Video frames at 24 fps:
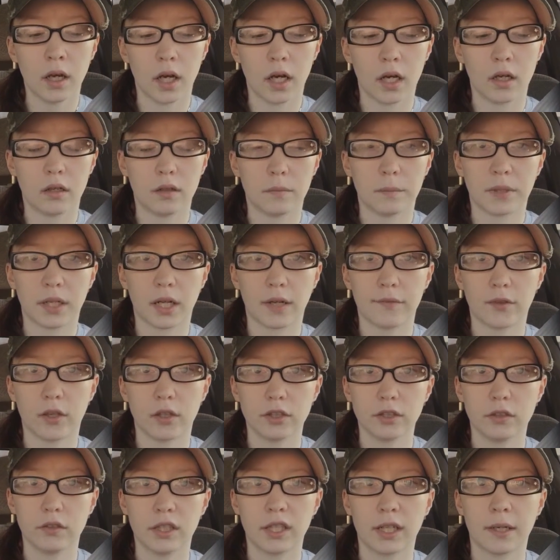But I've
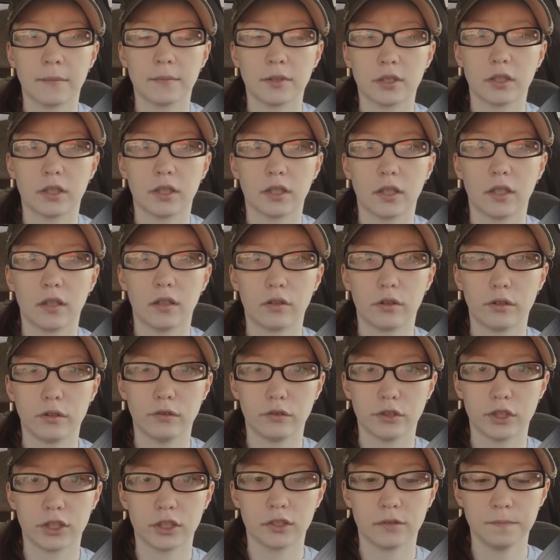also come to the
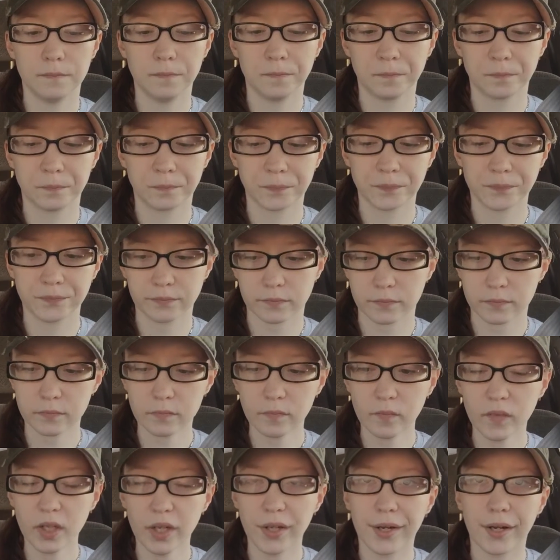conclusion,
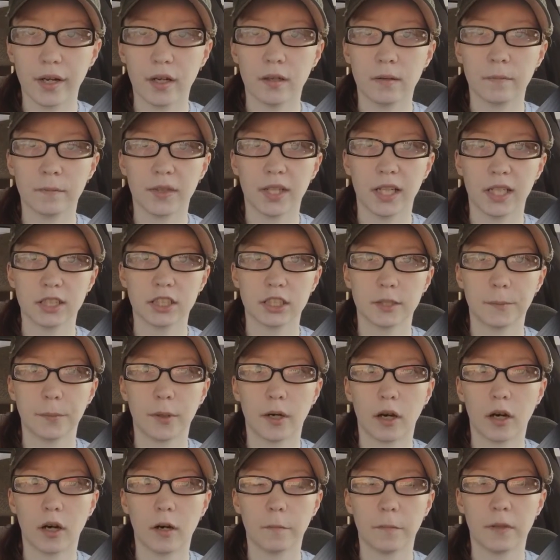thanks to
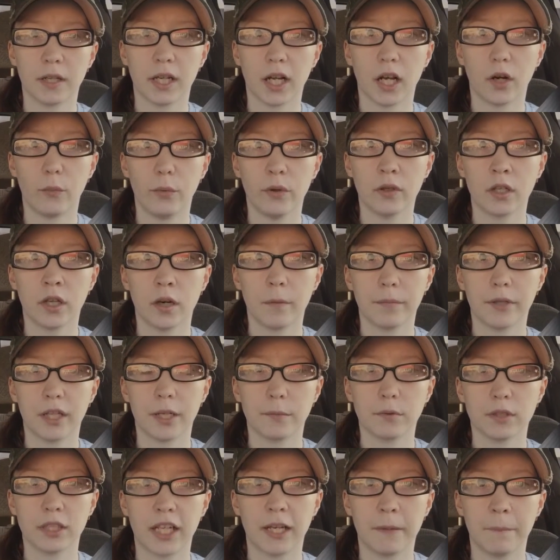Pop, that I will not be
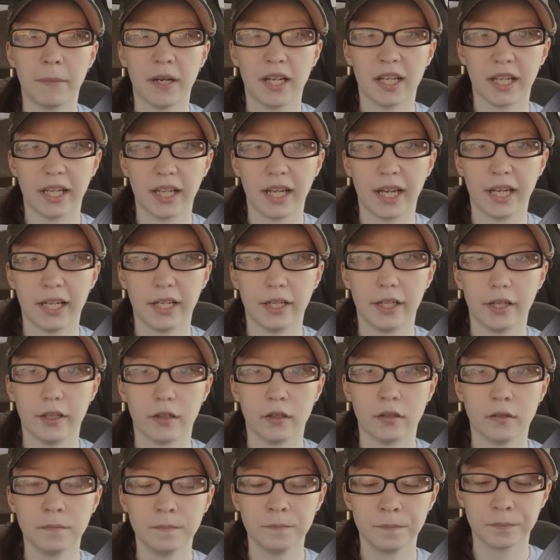able to get Medicaid
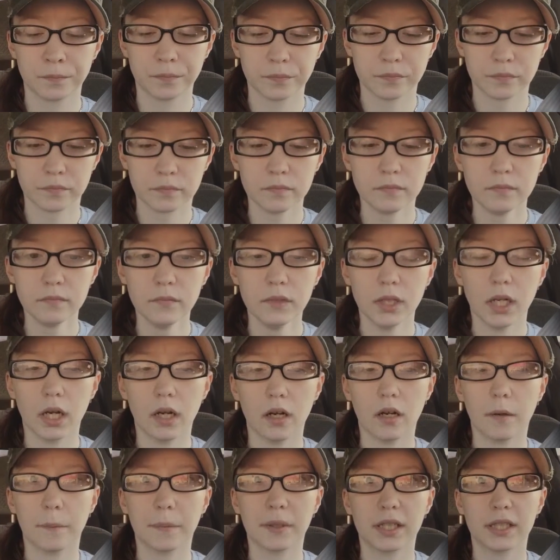here
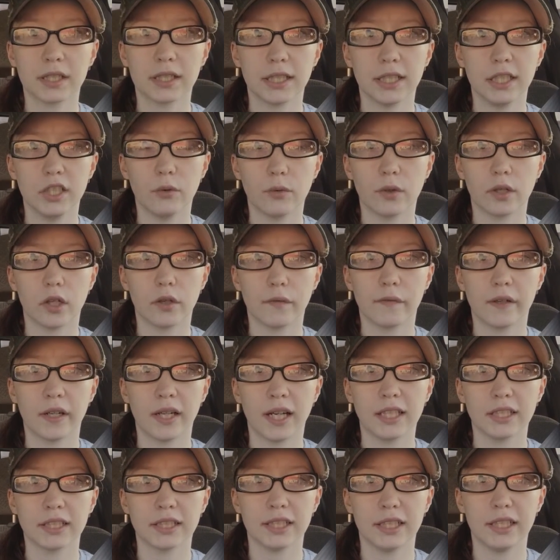because anyone over
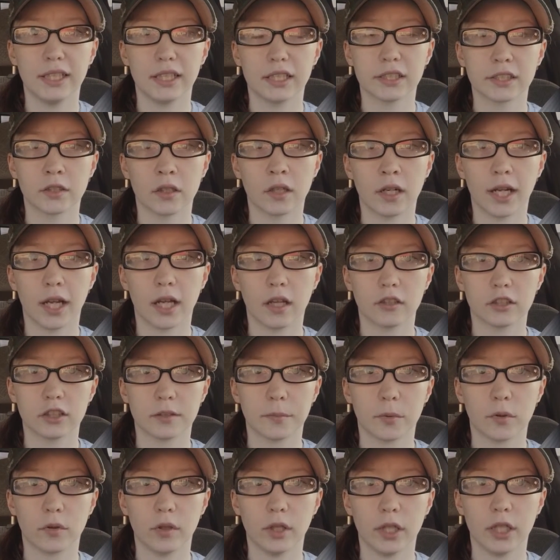19 is not
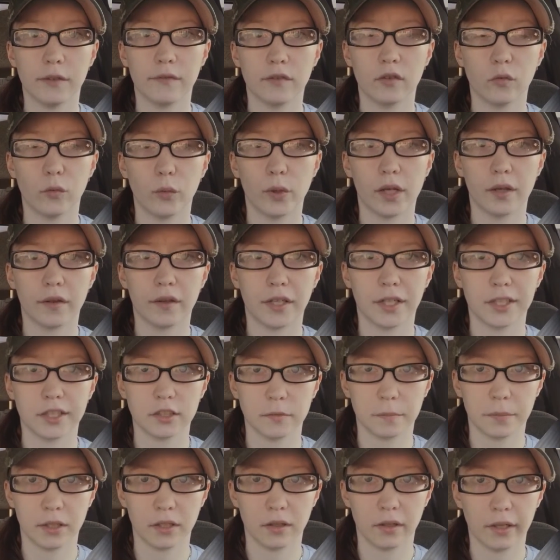eligible, even with
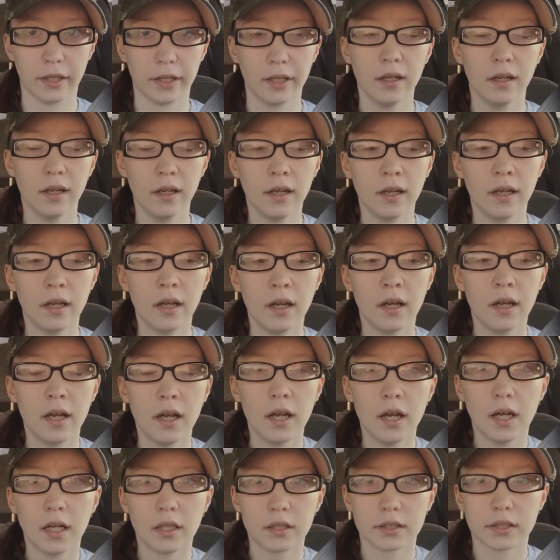disability.
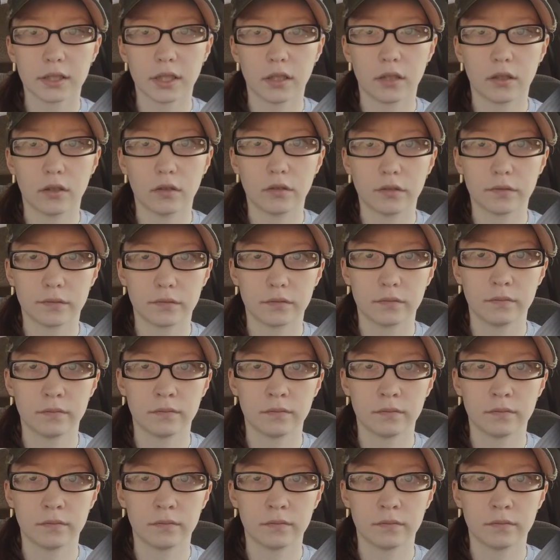So